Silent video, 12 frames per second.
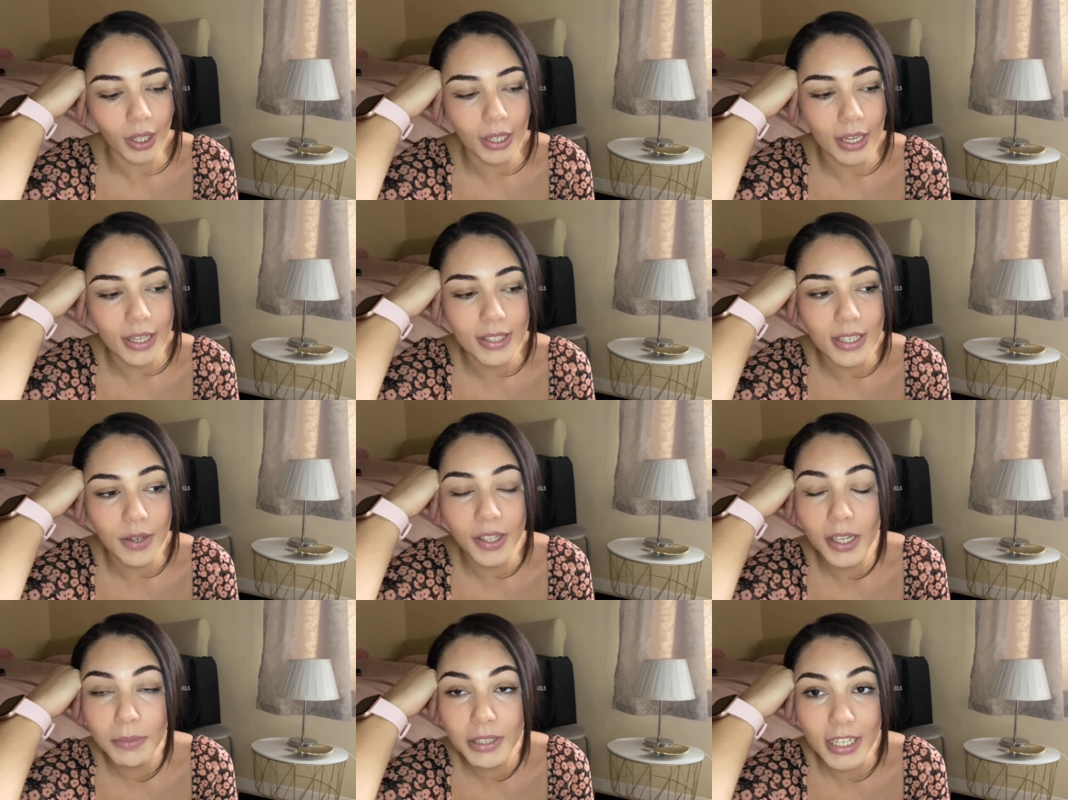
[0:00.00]
It is now
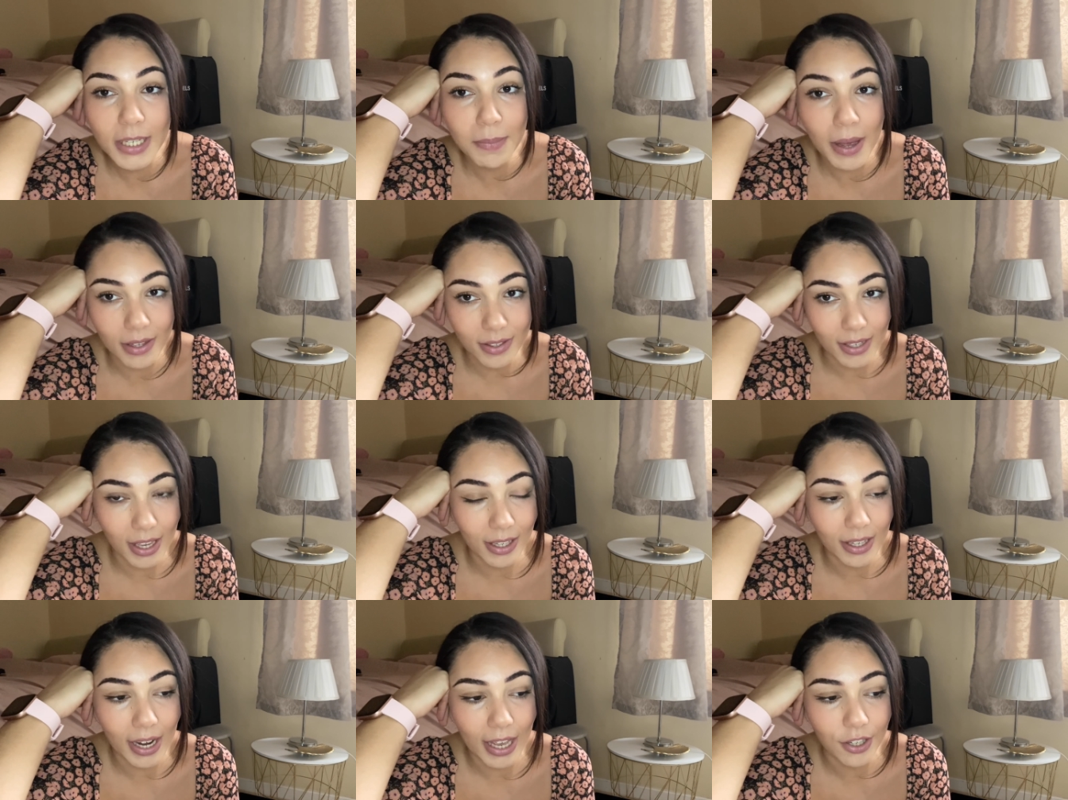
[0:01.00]
how many days past egg
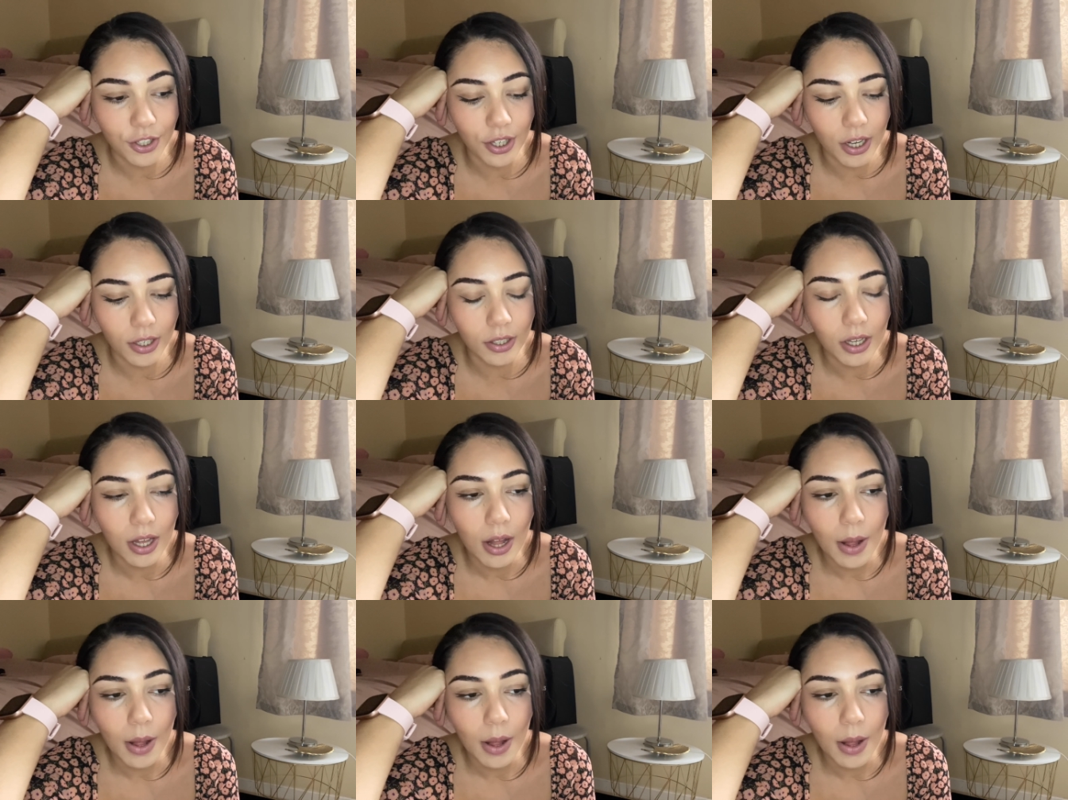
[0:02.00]
collection.